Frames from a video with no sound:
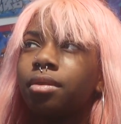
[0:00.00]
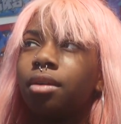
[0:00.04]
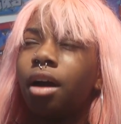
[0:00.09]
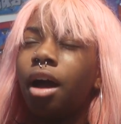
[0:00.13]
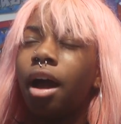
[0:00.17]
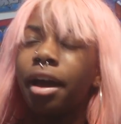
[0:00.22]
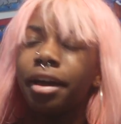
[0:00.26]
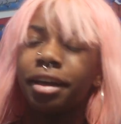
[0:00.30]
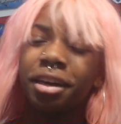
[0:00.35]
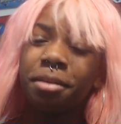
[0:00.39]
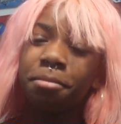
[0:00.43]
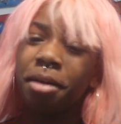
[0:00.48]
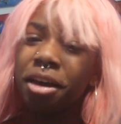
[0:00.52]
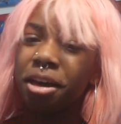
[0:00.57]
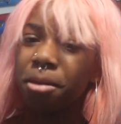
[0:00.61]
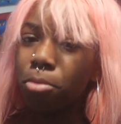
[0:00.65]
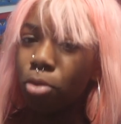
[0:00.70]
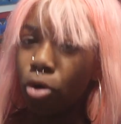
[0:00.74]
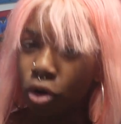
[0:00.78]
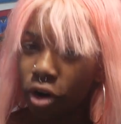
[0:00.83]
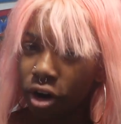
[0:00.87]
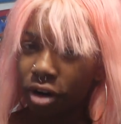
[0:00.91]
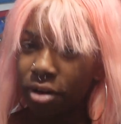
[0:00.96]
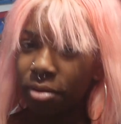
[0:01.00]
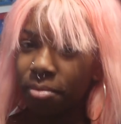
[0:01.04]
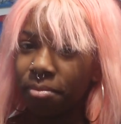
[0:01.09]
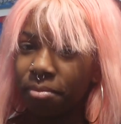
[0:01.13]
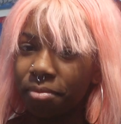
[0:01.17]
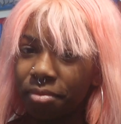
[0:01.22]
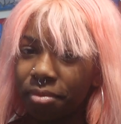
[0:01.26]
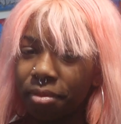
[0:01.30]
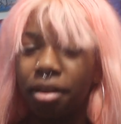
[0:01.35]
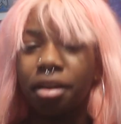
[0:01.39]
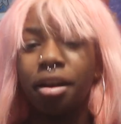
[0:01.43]
I can make more.
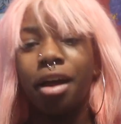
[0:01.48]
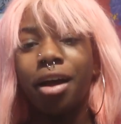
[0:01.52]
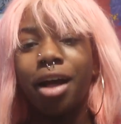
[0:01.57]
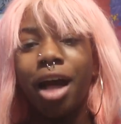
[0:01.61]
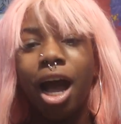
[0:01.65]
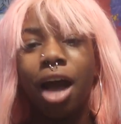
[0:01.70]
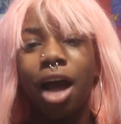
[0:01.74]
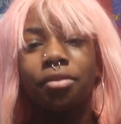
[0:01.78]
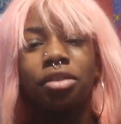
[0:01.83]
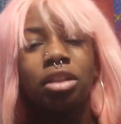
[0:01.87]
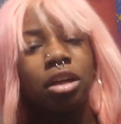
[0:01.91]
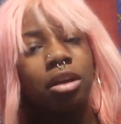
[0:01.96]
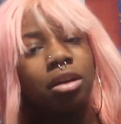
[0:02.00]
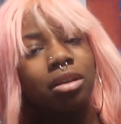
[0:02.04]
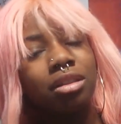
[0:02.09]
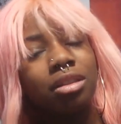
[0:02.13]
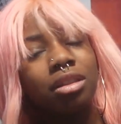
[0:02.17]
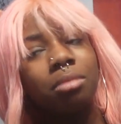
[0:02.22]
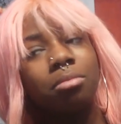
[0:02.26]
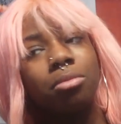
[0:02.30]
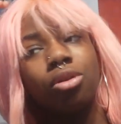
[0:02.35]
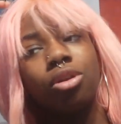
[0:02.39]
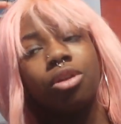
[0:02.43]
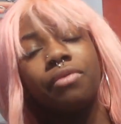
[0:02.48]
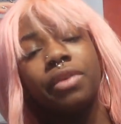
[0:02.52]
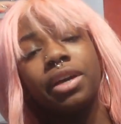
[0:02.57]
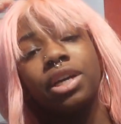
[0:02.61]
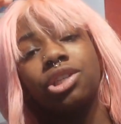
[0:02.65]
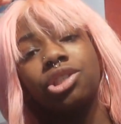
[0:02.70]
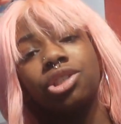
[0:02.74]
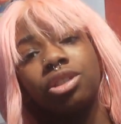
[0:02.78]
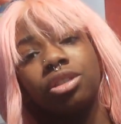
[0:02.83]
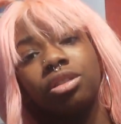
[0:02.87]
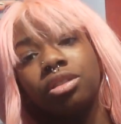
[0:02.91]
And I'll have the
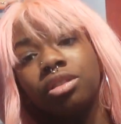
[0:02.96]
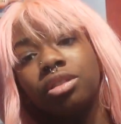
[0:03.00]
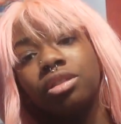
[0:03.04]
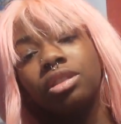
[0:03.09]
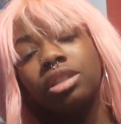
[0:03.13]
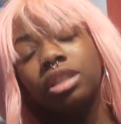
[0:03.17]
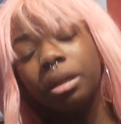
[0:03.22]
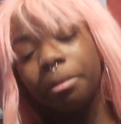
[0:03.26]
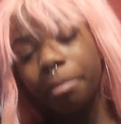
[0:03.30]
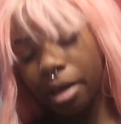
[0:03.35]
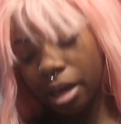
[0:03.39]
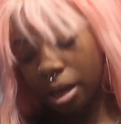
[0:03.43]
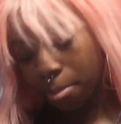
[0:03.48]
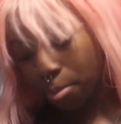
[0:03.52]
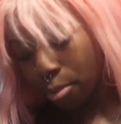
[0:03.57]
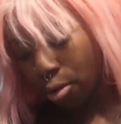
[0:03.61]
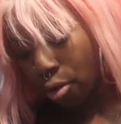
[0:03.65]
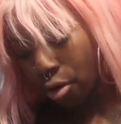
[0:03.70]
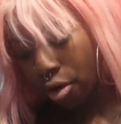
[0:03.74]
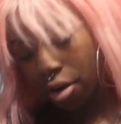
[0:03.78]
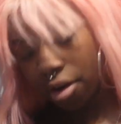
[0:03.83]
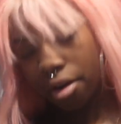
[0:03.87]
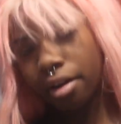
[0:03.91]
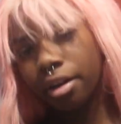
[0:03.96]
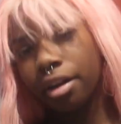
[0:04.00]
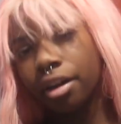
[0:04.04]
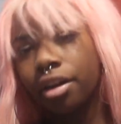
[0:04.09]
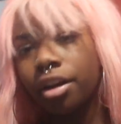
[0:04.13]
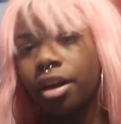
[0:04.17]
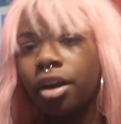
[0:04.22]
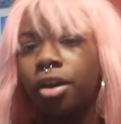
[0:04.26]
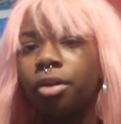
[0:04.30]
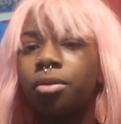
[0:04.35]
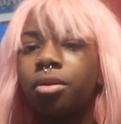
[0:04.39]
motivation to make more, you
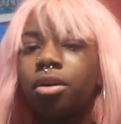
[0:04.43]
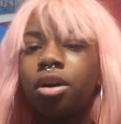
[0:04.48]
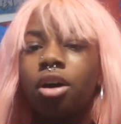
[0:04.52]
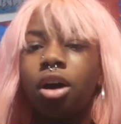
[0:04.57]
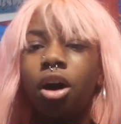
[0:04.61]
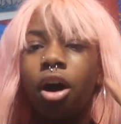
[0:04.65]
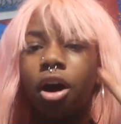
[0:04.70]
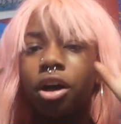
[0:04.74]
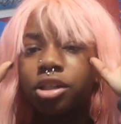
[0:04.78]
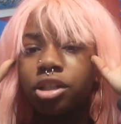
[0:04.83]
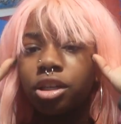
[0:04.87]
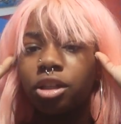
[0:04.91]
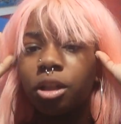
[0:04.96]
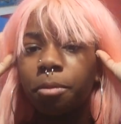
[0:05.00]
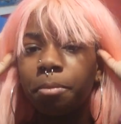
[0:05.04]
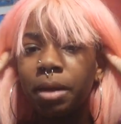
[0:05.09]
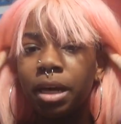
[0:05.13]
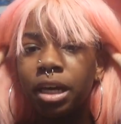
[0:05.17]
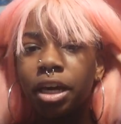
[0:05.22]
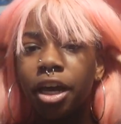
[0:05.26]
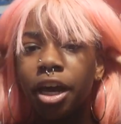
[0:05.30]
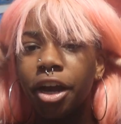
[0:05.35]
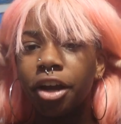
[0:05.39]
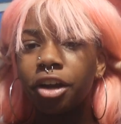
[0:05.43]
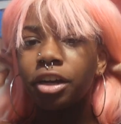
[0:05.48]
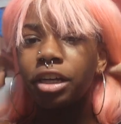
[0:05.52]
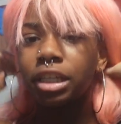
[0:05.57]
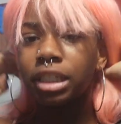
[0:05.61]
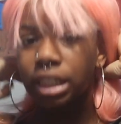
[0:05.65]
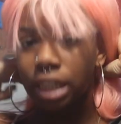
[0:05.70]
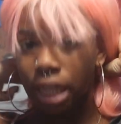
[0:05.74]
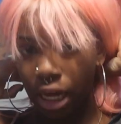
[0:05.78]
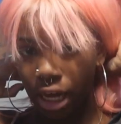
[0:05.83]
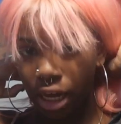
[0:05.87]
know? Also, the pink hair
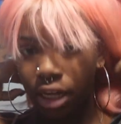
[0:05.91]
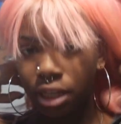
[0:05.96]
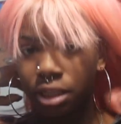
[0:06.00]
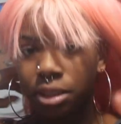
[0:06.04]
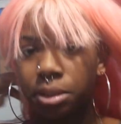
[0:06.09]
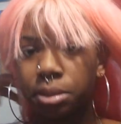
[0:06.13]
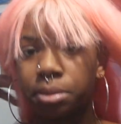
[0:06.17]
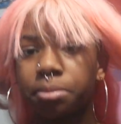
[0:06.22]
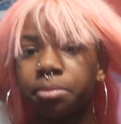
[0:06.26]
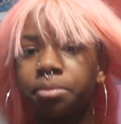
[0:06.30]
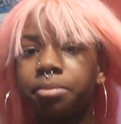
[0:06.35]
stays.